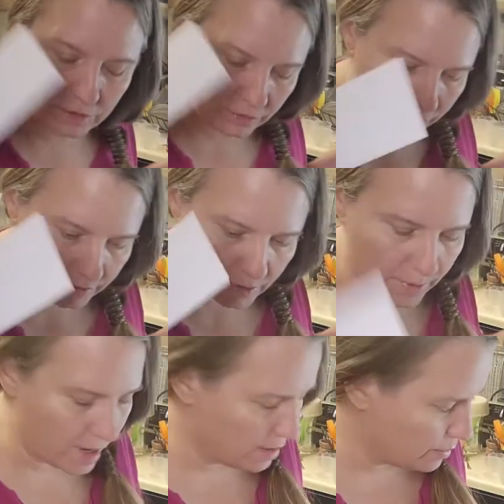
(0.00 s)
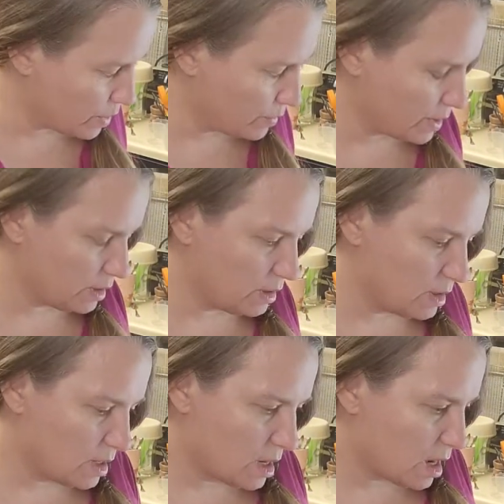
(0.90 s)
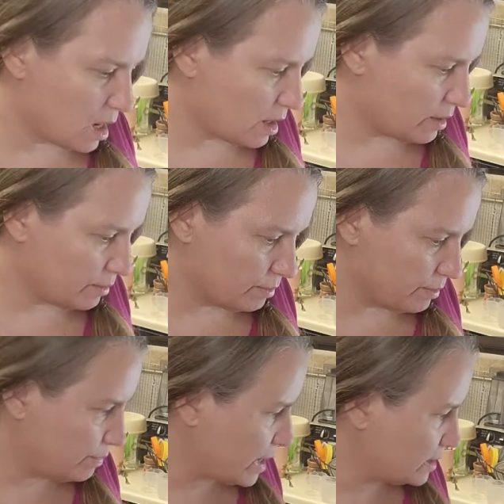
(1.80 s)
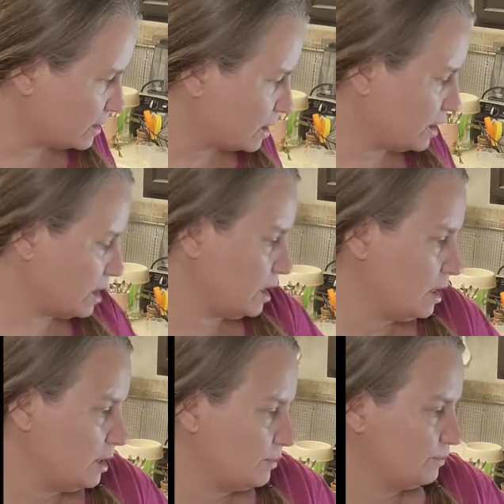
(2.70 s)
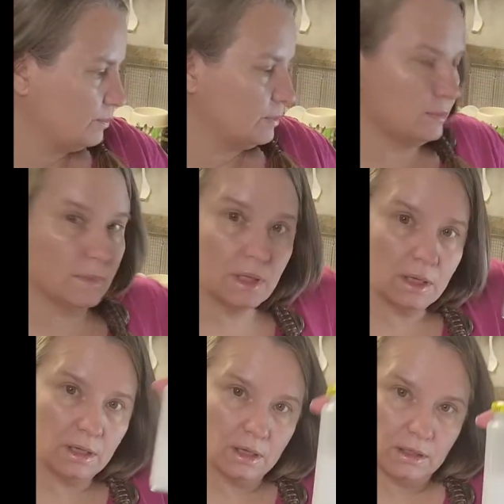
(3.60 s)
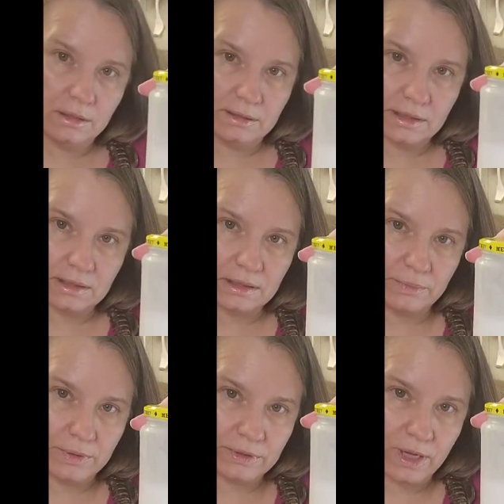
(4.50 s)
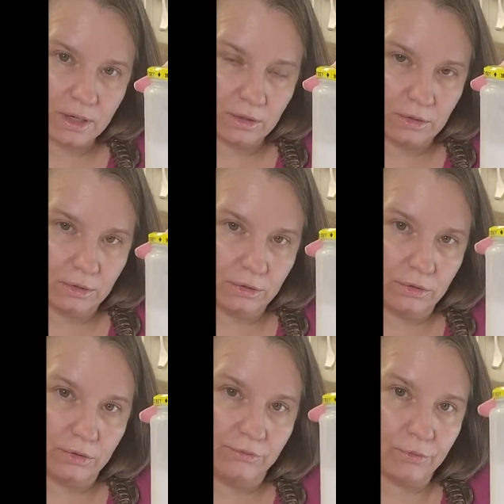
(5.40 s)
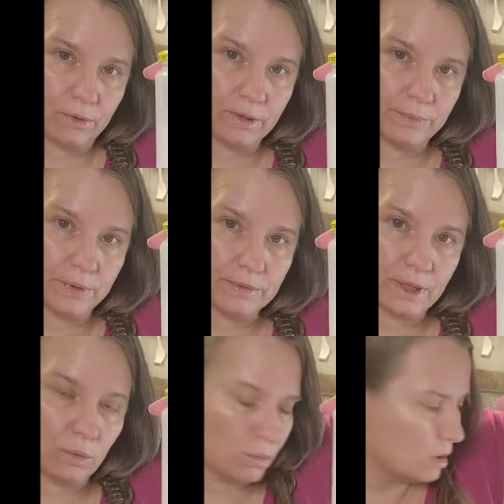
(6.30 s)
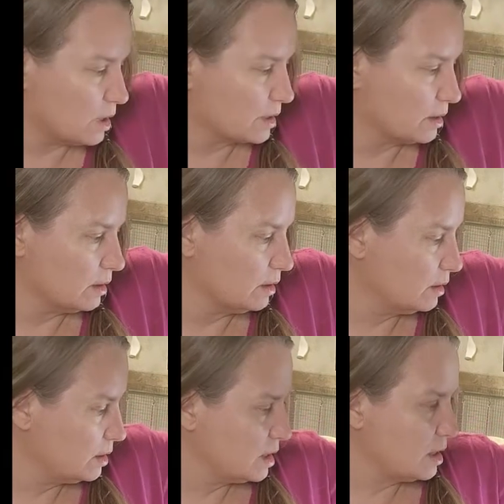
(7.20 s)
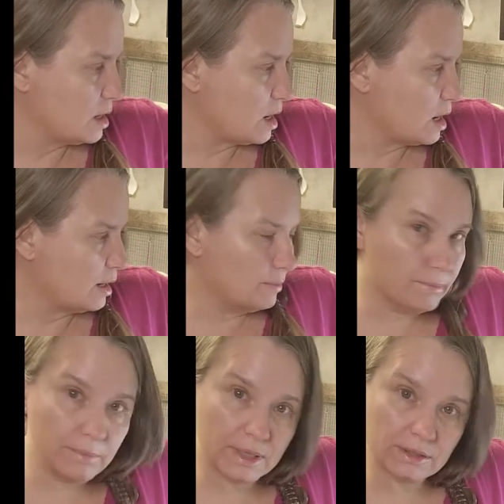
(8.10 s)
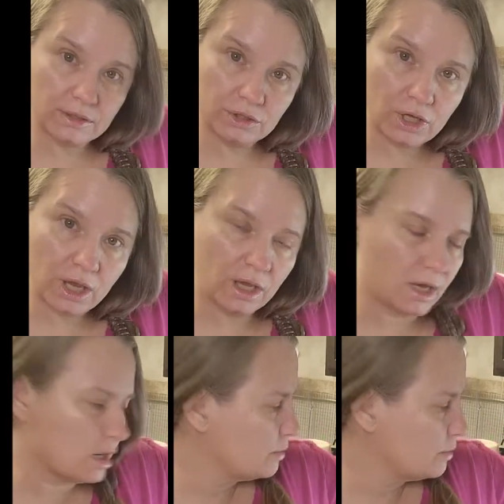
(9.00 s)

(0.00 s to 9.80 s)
You'll see why in a moment. Basically 60% glue, 40% water, mix shake.